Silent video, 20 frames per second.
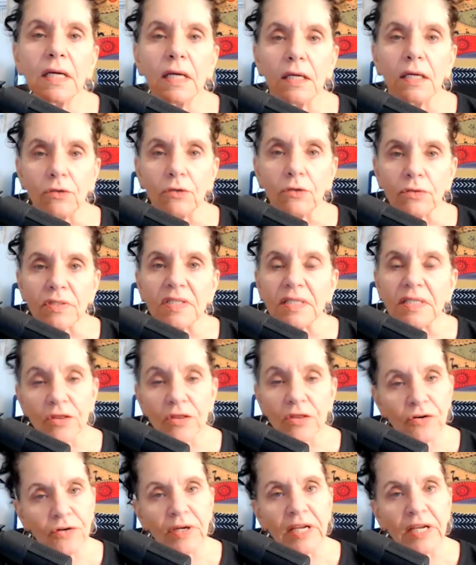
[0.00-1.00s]
You'll see
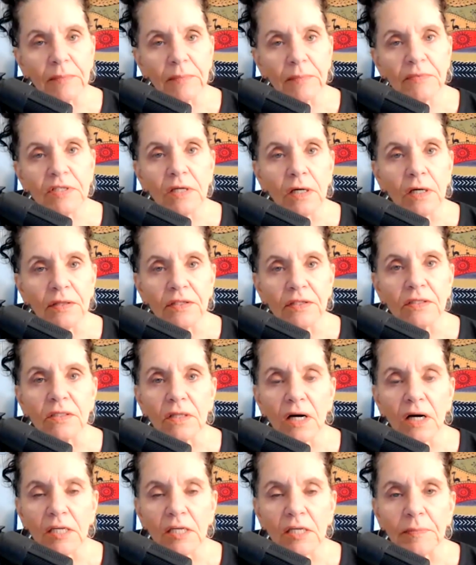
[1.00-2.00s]
their names on this
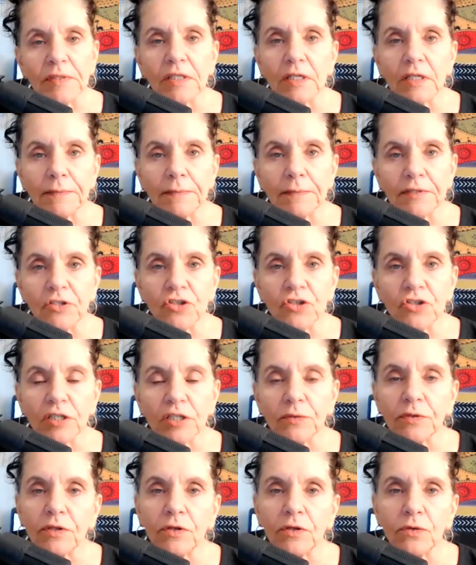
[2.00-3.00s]
document that I'm going to share
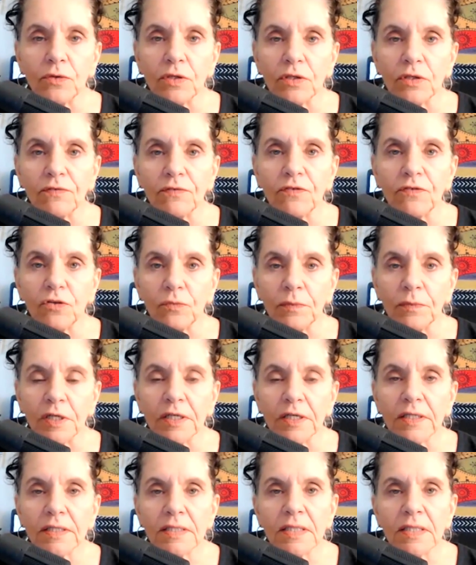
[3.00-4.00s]
with you in a few
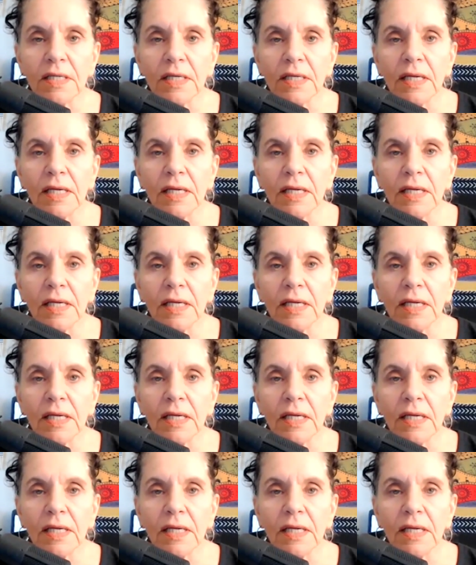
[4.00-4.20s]
minutes.